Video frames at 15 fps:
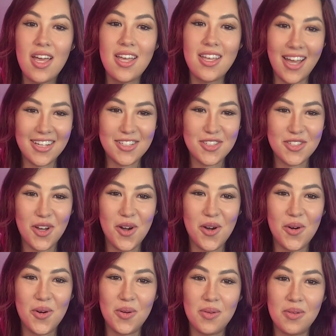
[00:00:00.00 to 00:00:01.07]
Yeah,
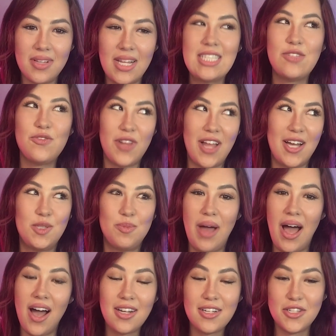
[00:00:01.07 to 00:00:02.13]
so let's flash
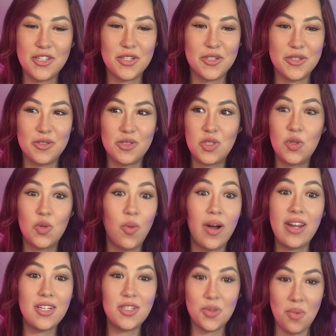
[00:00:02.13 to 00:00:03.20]
back to
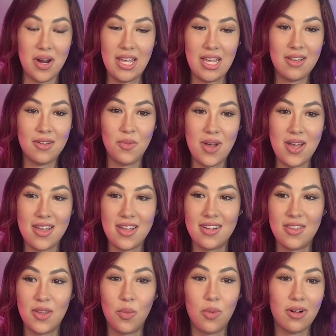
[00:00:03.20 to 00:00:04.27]
2020
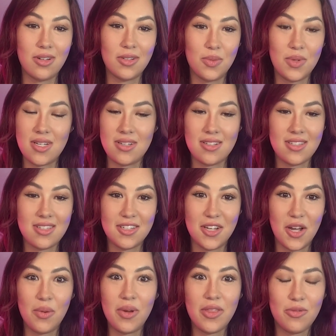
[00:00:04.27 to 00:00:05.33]
when the world was
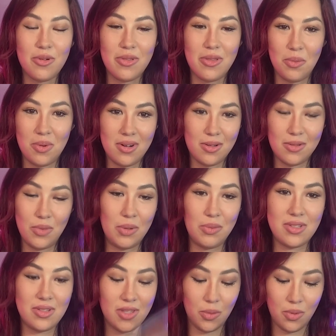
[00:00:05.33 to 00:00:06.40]
going through what
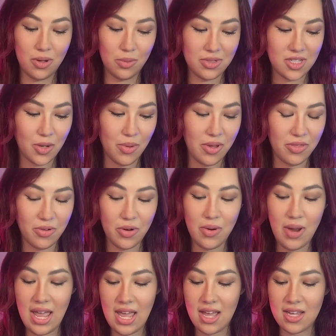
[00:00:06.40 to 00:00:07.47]
the world was going through.
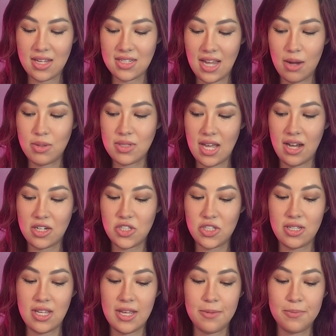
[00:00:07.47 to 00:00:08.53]
And I was
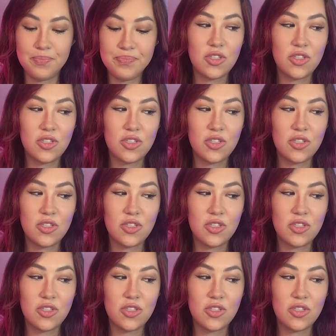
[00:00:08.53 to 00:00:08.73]
actually